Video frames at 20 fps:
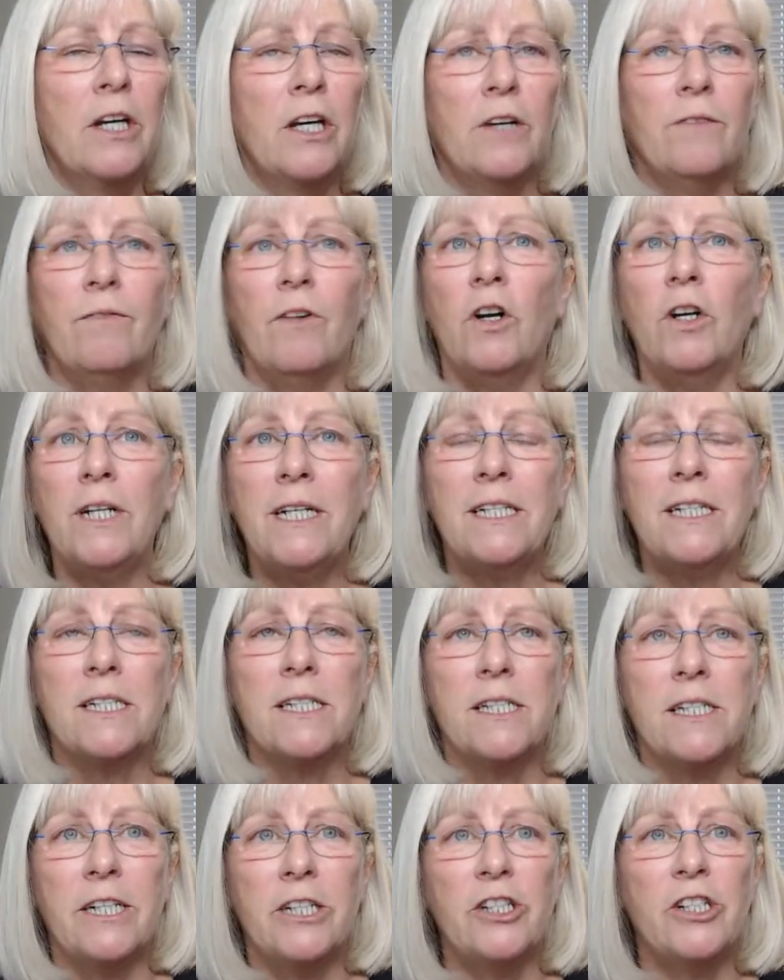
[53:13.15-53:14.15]
Converting
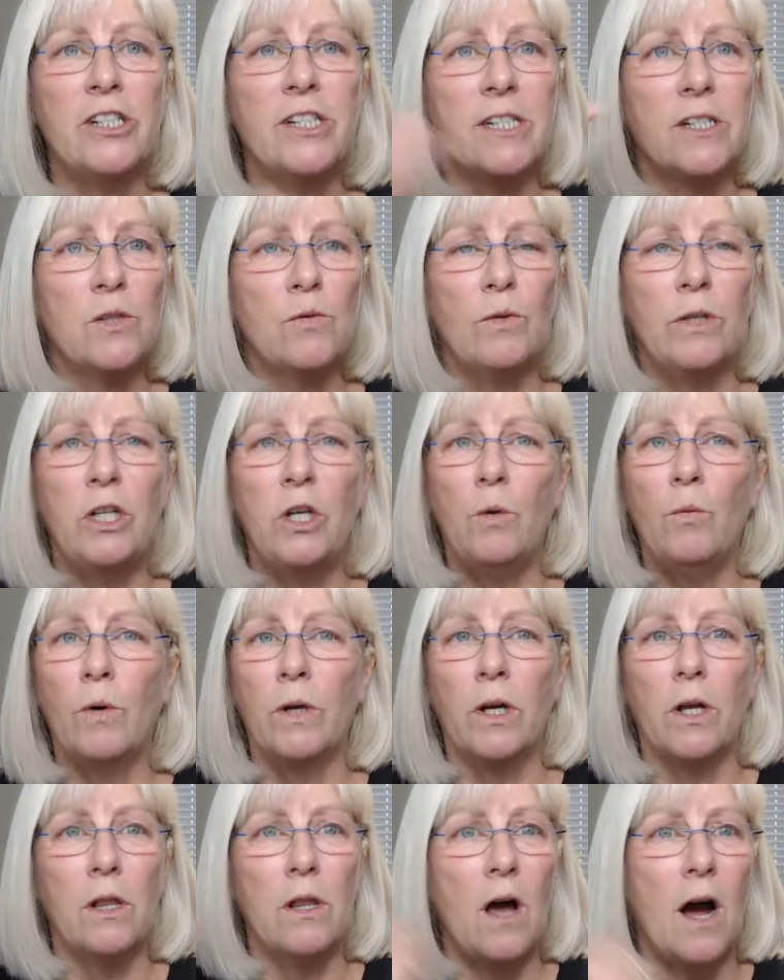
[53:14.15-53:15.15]
to stitches is when you
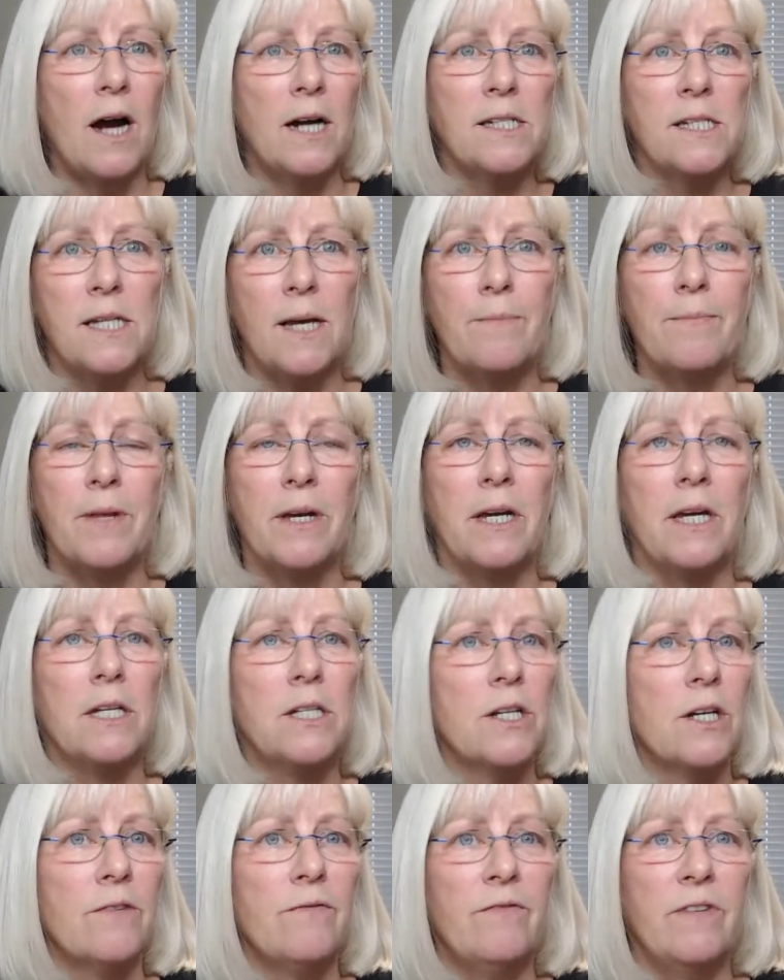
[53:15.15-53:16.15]
want to lock something
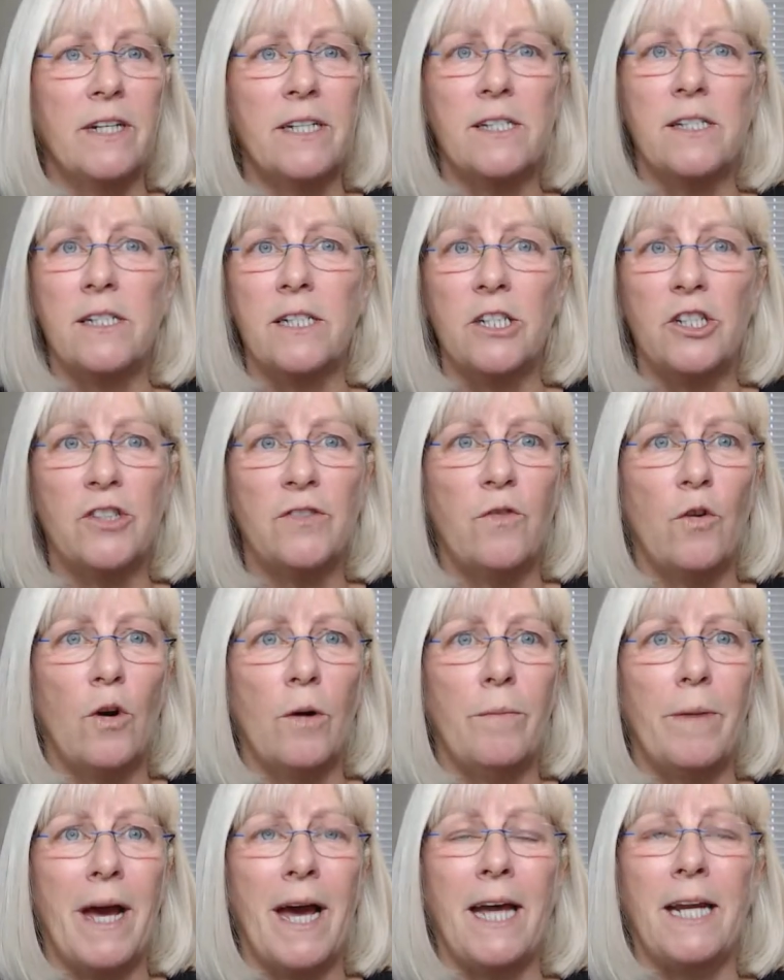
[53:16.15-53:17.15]
into a fixed stitch
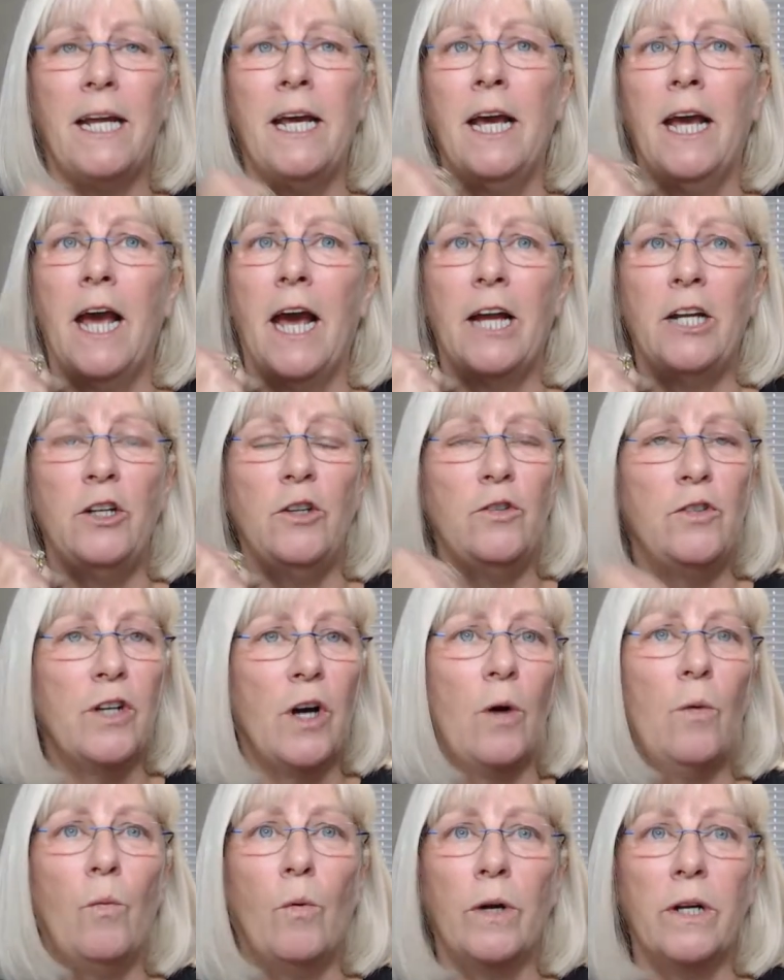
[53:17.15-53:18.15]
format and you
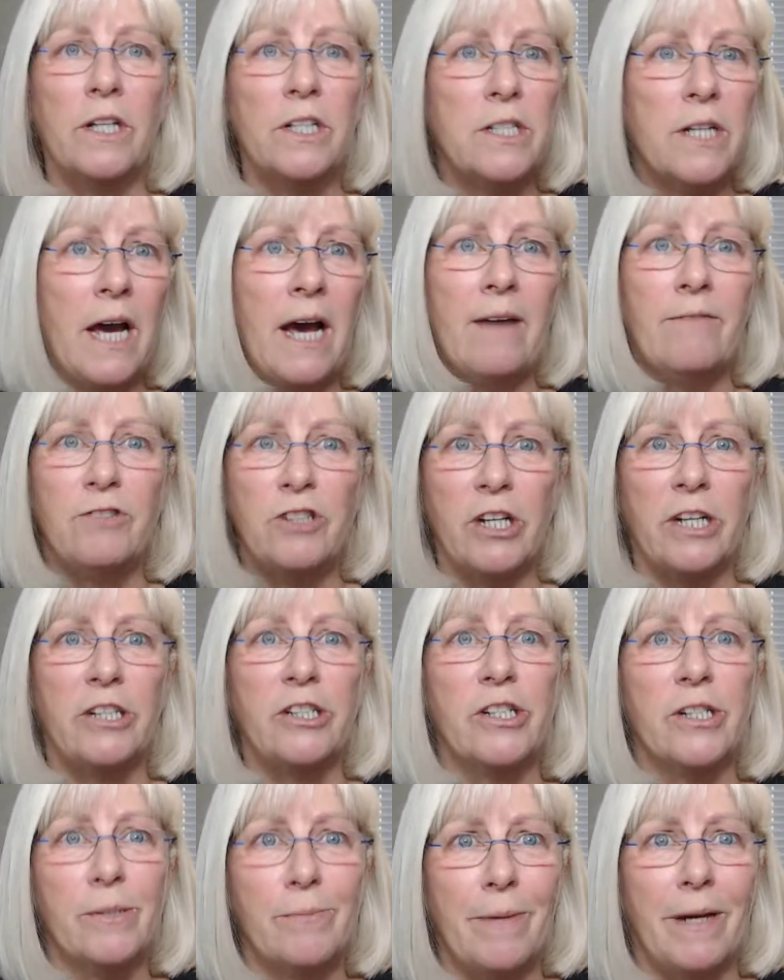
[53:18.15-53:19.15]
don't want it to have
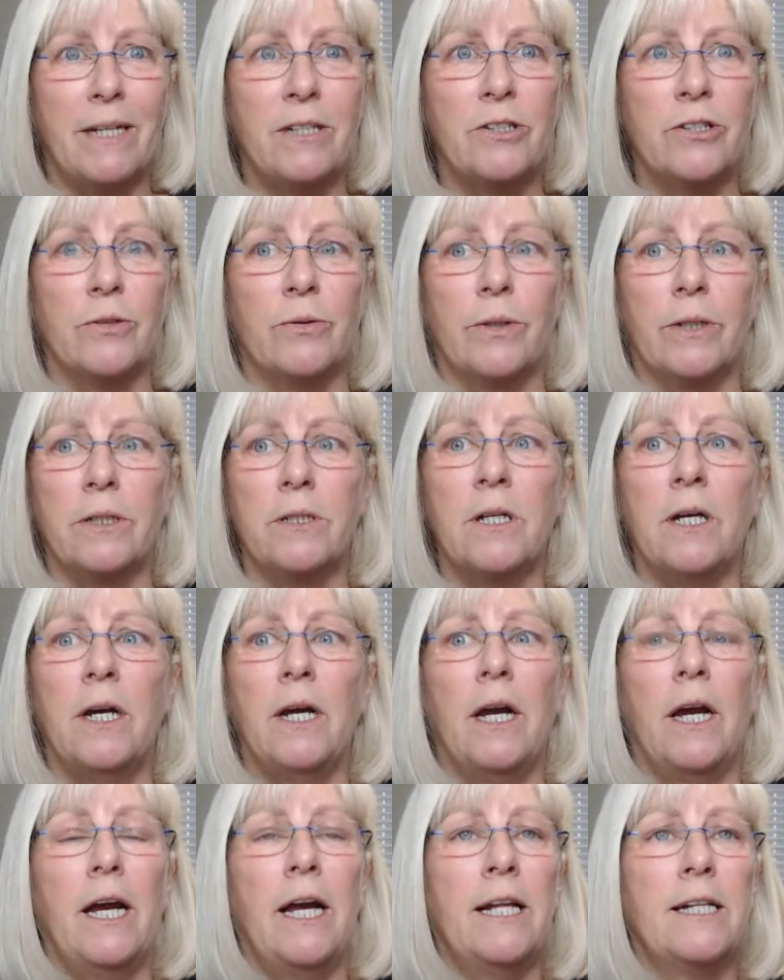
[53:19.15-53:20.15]
changes made to it.
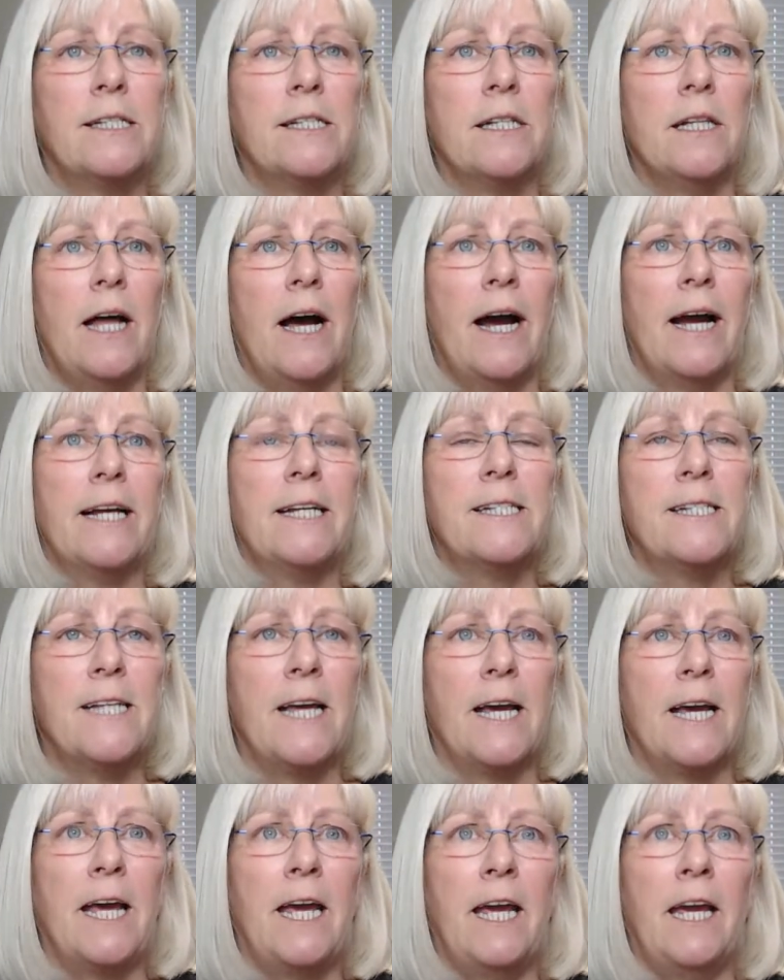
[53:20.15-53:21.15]
It's like
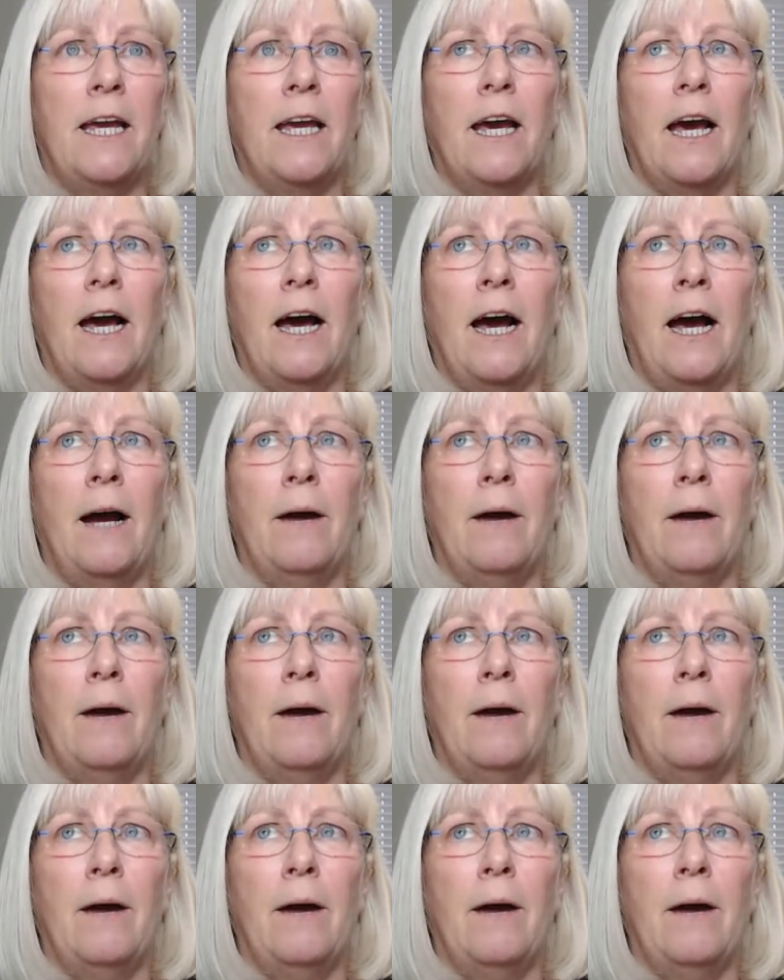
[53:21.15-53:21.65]
saying,